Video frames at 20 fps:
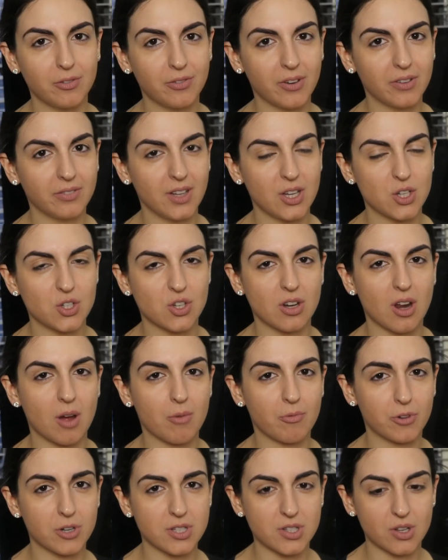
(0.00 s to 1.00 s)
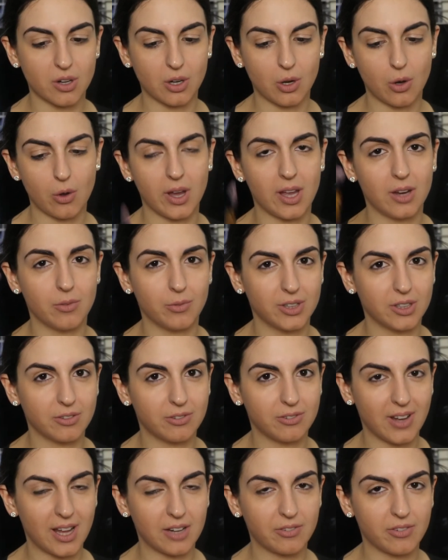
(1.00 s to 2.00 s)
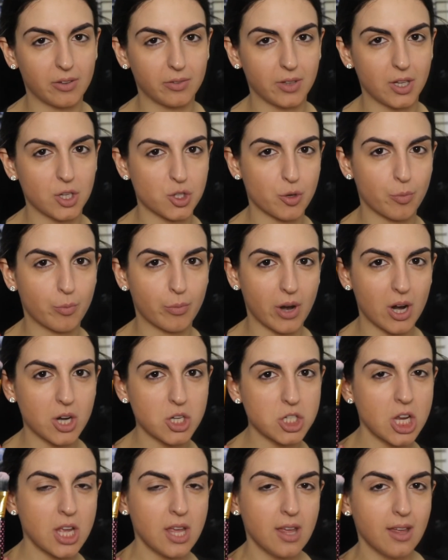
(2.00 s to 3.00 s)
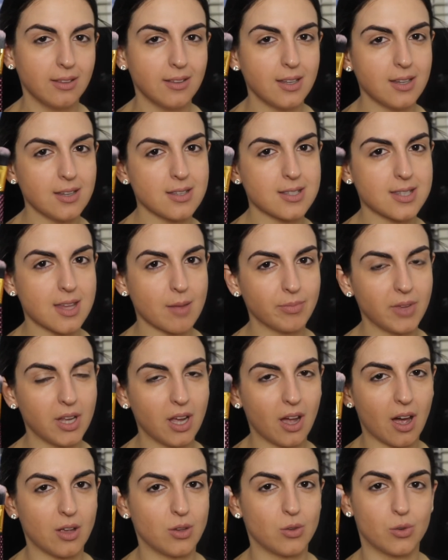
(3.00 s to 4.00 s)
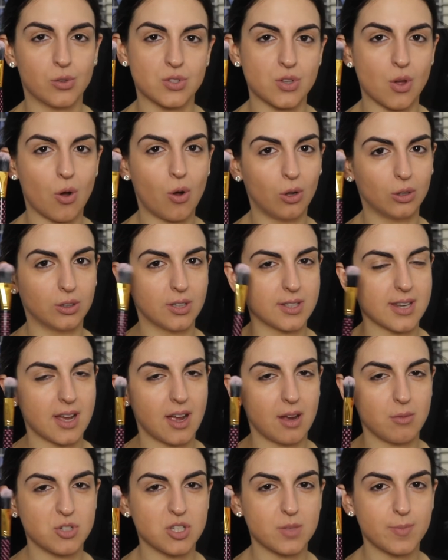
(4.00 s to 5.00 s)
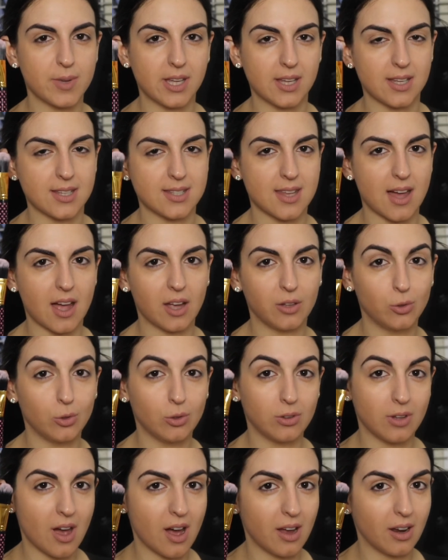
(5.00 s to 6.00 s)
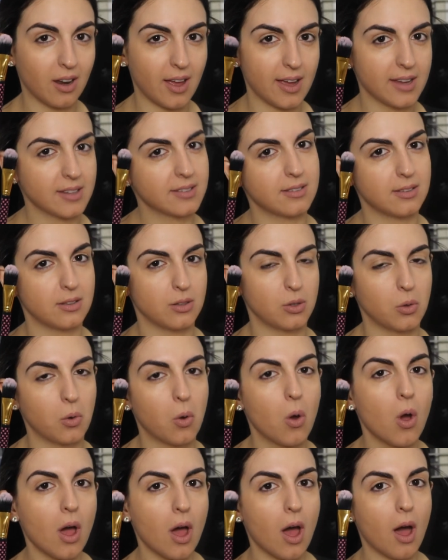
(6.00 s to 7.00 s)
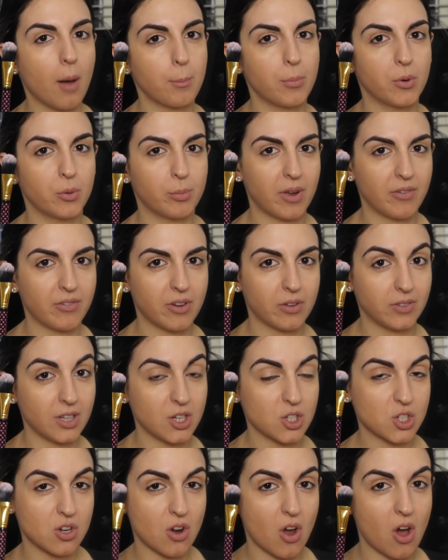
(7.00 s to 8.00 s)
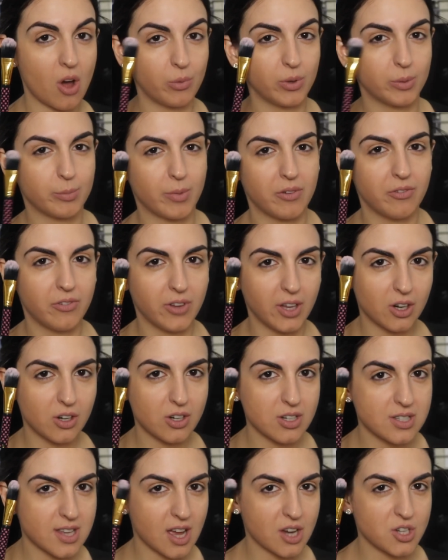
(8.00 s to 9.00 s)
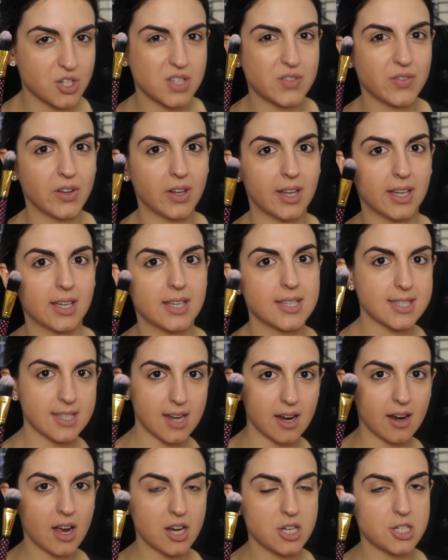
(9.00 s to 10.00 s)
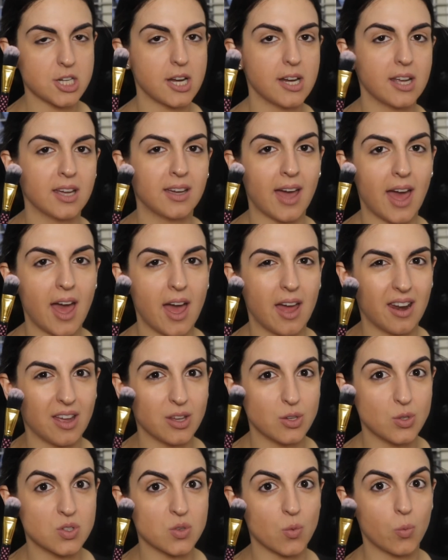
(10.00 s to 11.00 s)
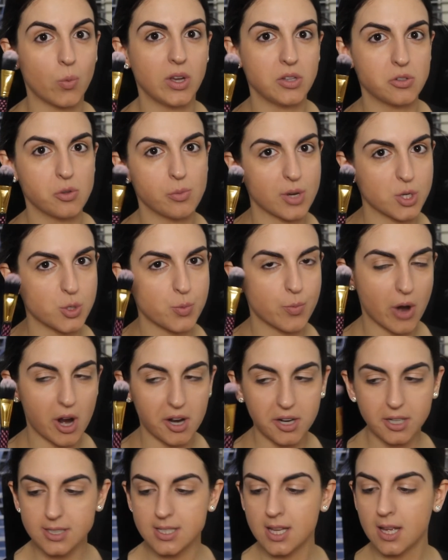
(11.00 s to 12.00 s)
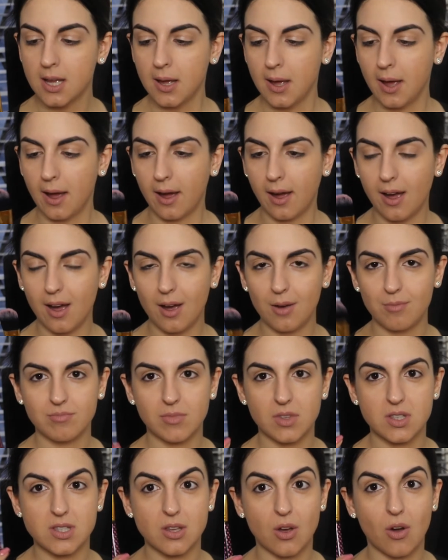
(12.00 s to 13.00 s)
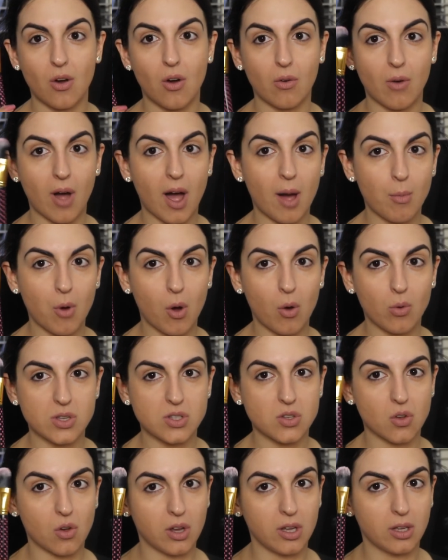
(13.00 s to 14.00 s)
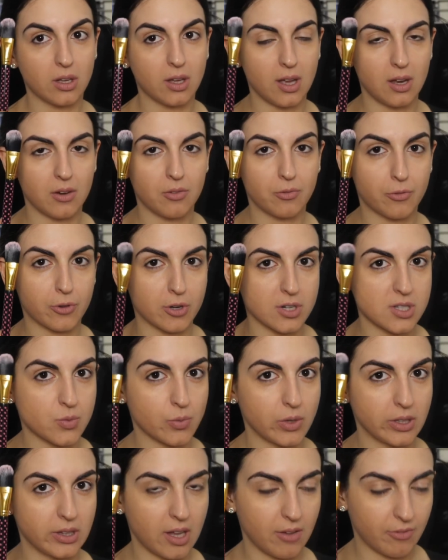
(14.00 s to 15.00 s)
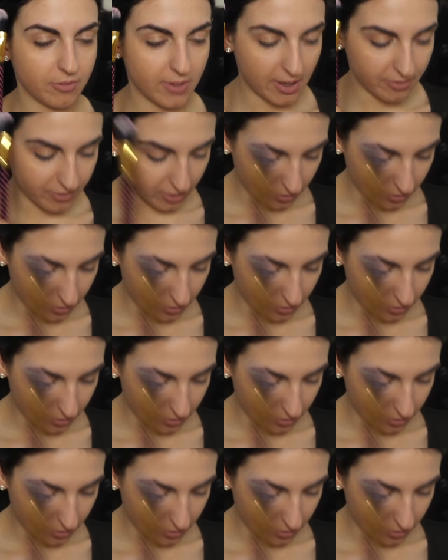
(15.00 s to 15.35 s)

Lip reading: the foundation, I'm first going to go in with the flat foundation brush. That is something I use all the time just because I do not like to put my foundation on with my fingers. I just feel like it's not hygienic and I use way too much product. So I'm always going in first with a flat